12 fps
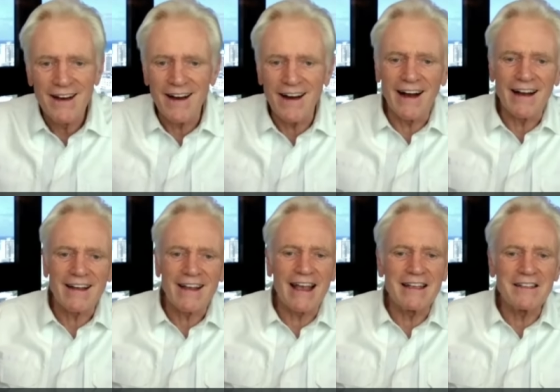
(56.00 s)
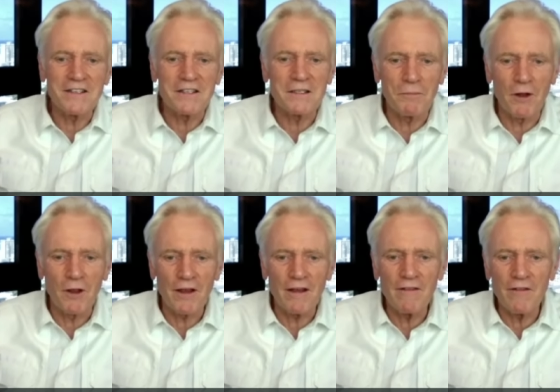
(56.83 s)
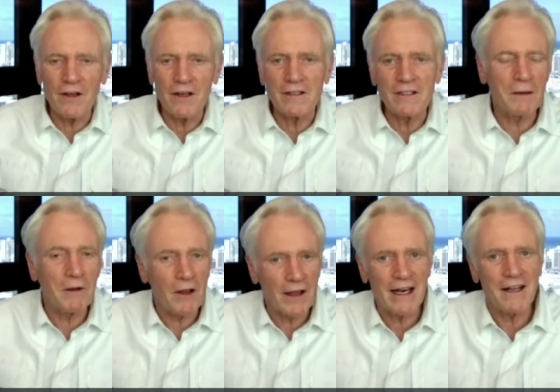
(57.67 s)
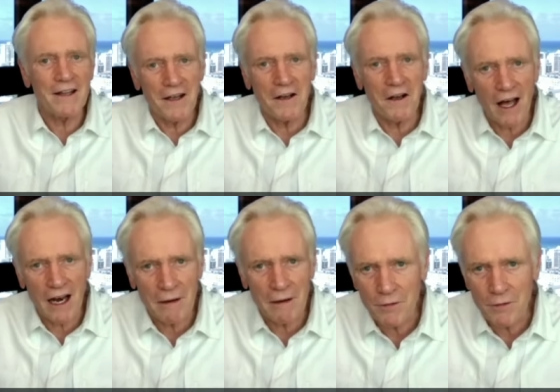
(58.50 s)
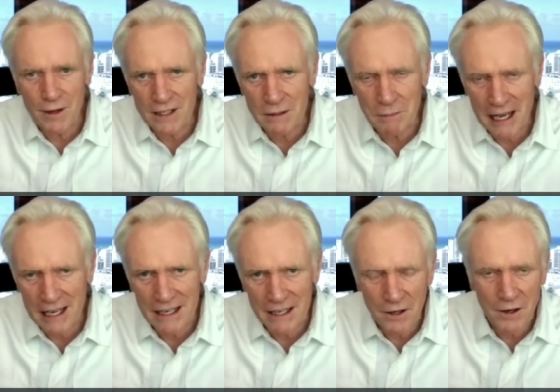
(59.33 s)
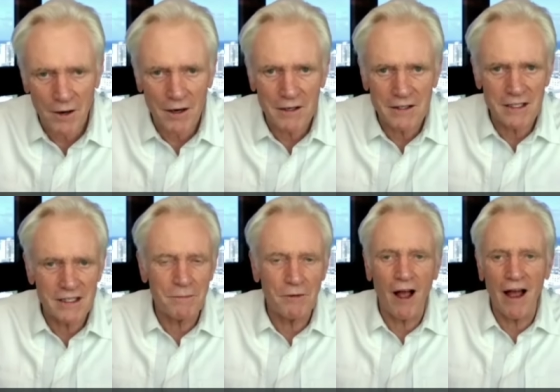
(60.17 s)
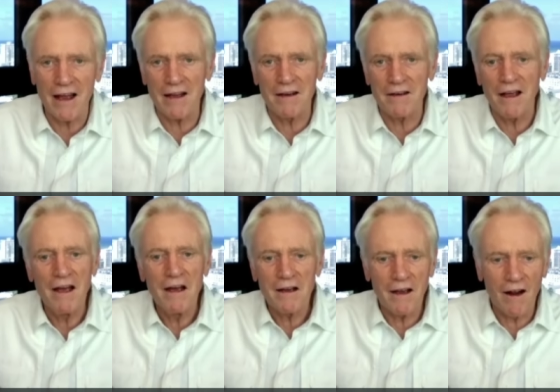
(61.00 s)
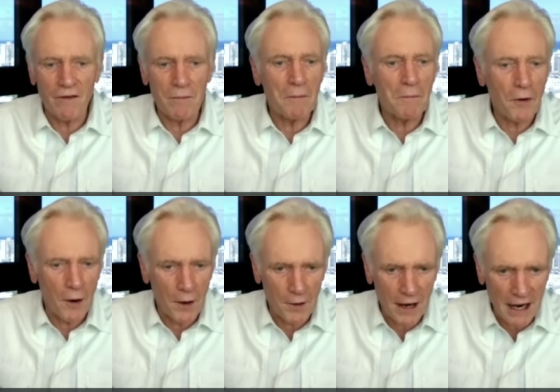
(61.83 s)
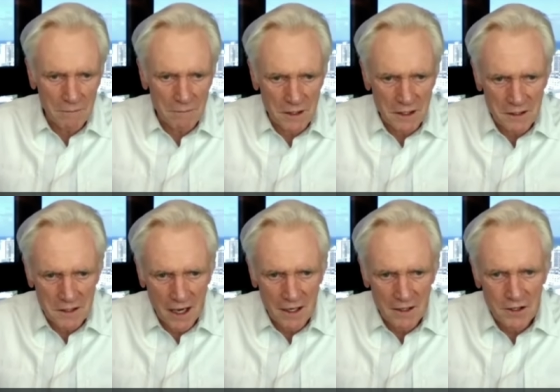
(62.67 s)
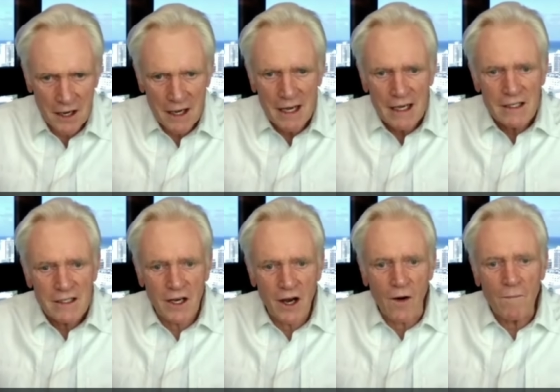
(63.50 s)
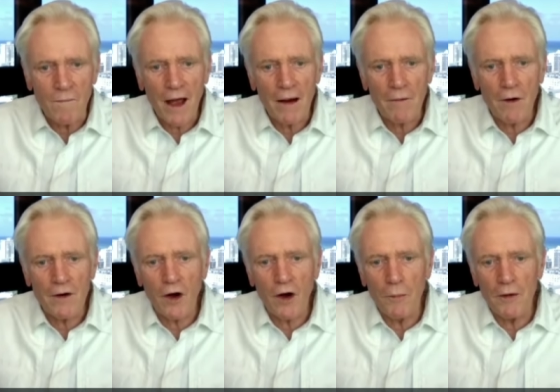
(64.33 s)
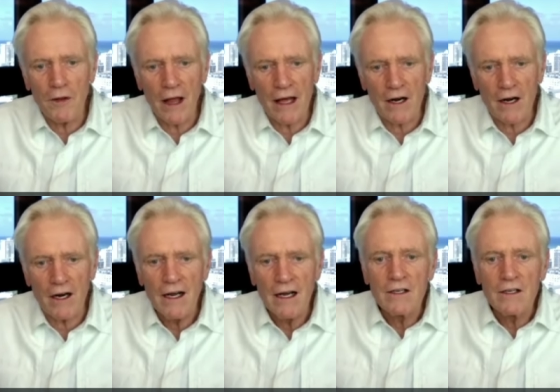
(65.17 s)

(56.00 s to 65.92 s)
uh, Keynesians believe in stimulating the economy through expanding the currency supply and government programs and such. So I wrote an open letter